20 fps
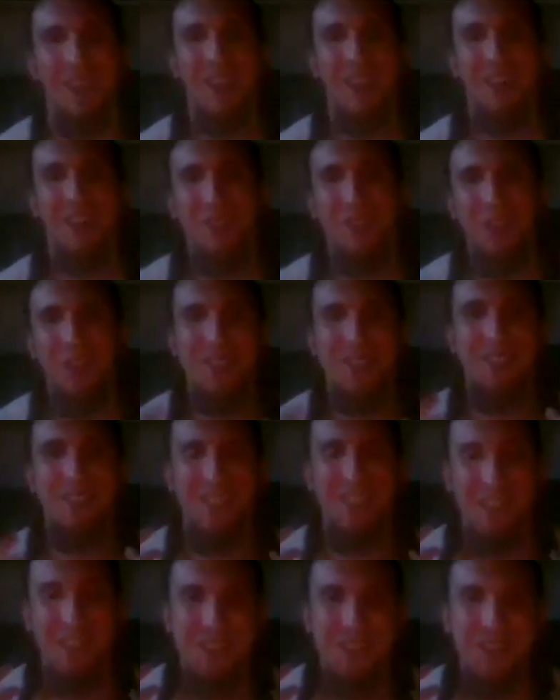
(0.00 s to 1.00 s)
Mm-hmm. This
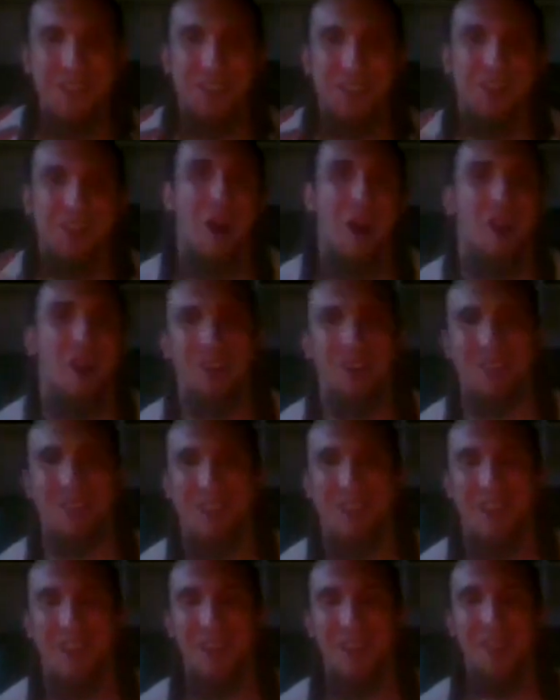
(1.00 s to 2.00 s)
is the sagas.
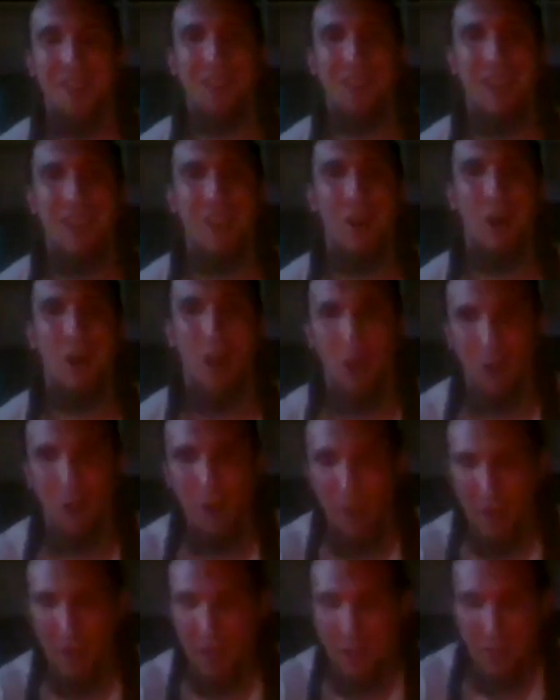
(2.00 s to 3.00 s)
They yeah. are
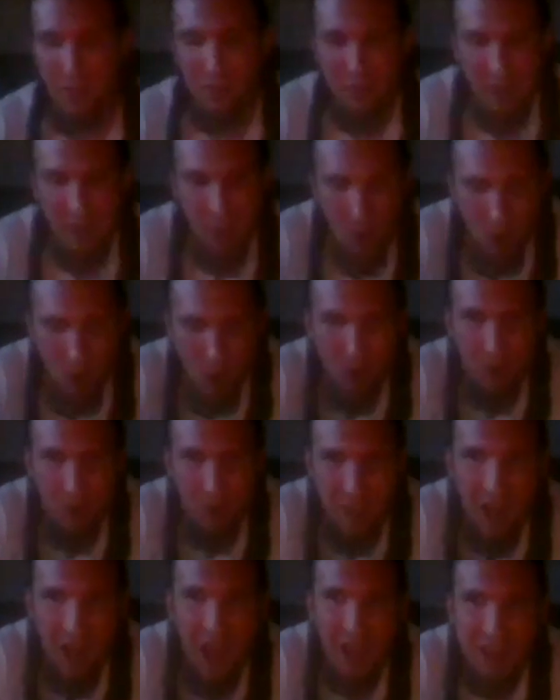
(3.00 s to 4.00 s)
they are
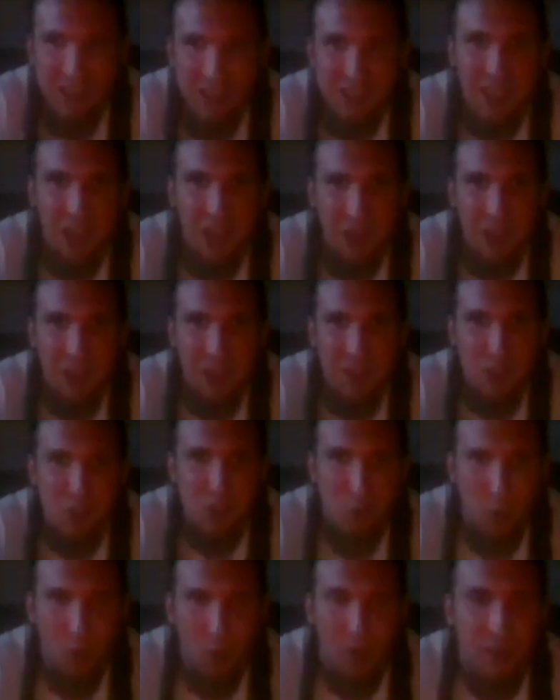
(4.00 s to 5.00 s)
guys telling
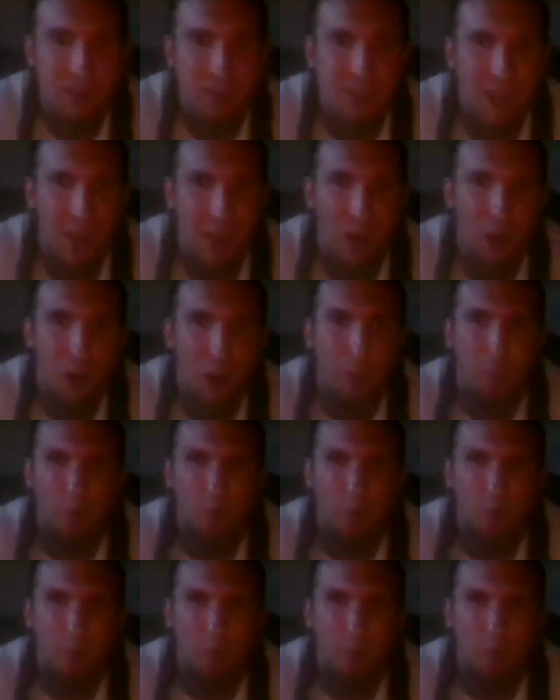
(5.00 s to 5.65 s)
stories that are